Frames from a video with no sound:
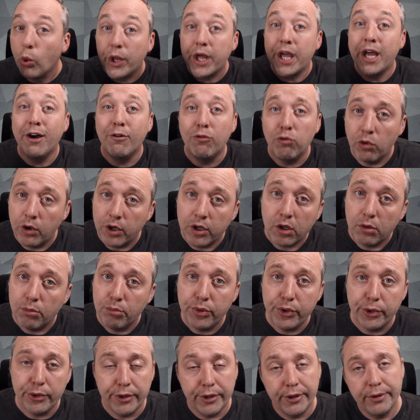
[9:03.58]
only have one
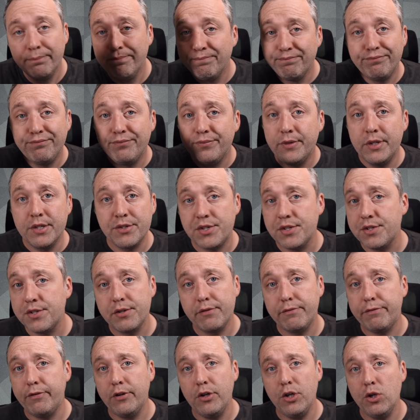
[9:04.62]
computer, this
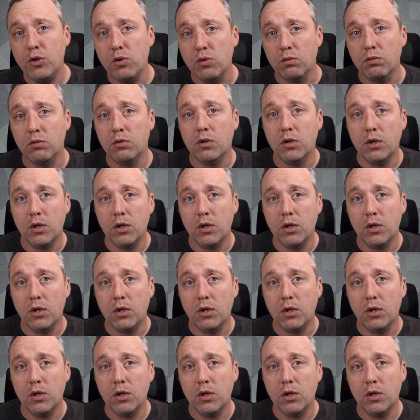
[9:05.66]
isn't for you.